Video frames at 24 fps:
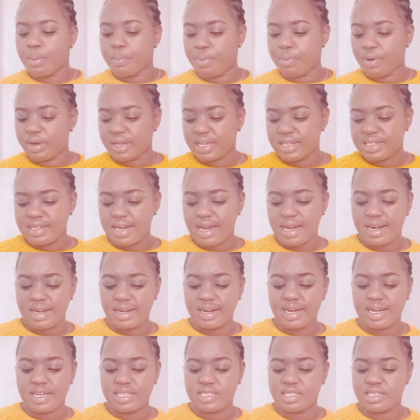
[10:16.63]
pocket
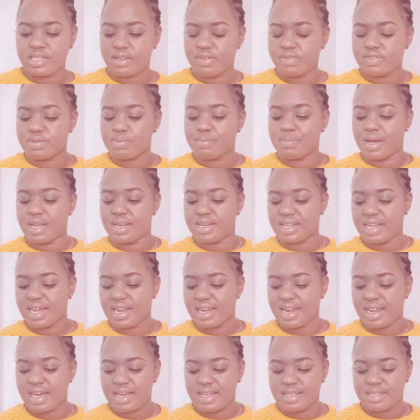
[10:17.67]
handkerchiefs,
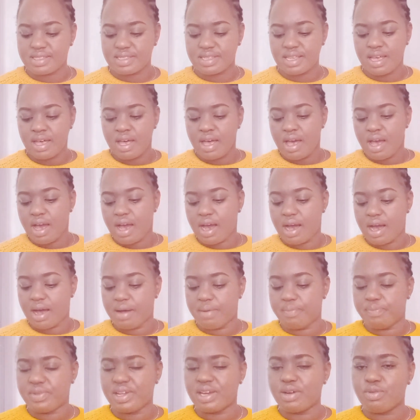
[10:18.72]
bandanas.
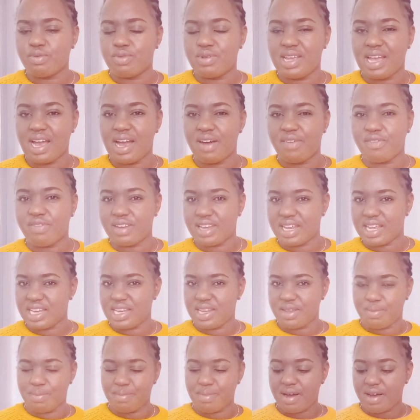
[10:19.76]
We have
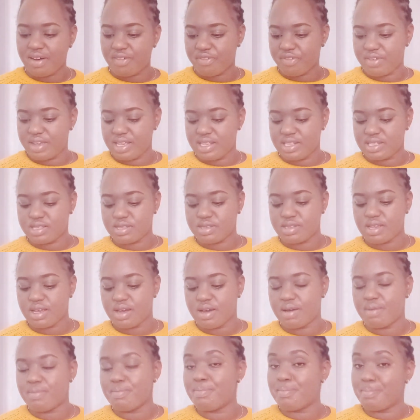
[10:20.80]
Lady Marvins
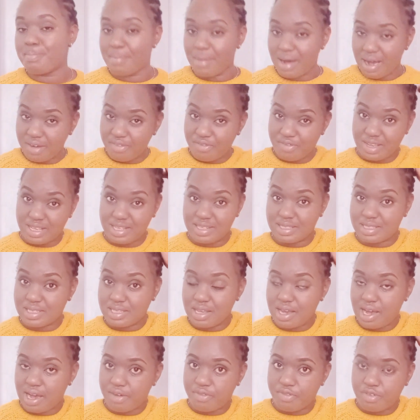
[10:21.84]

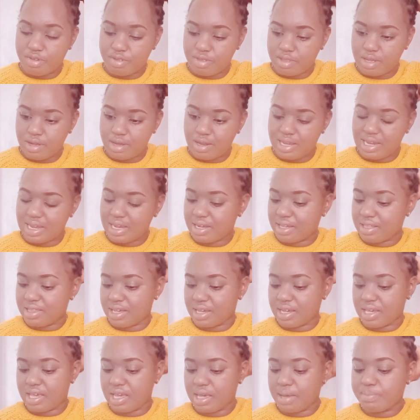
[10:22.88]
for
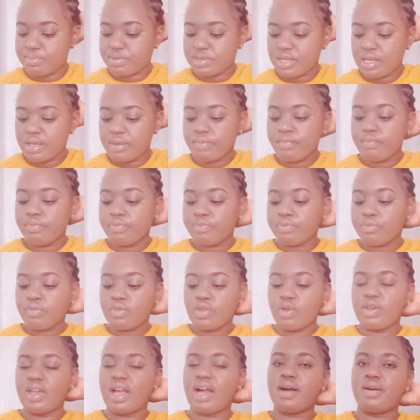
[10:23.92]
the capes.
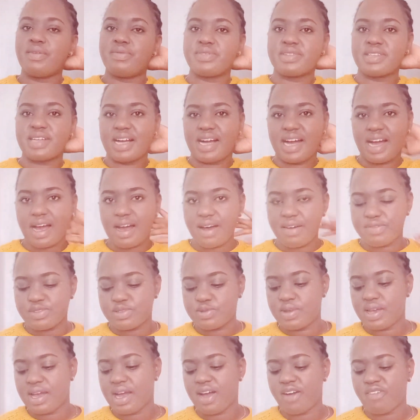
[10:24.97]
We have
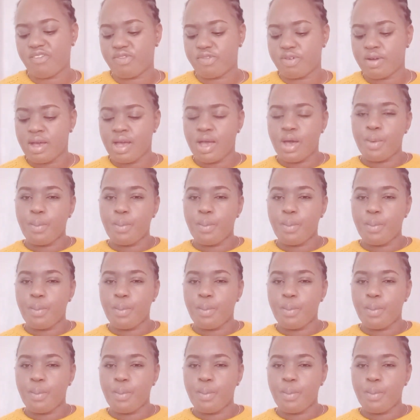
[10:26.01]
scarves. We have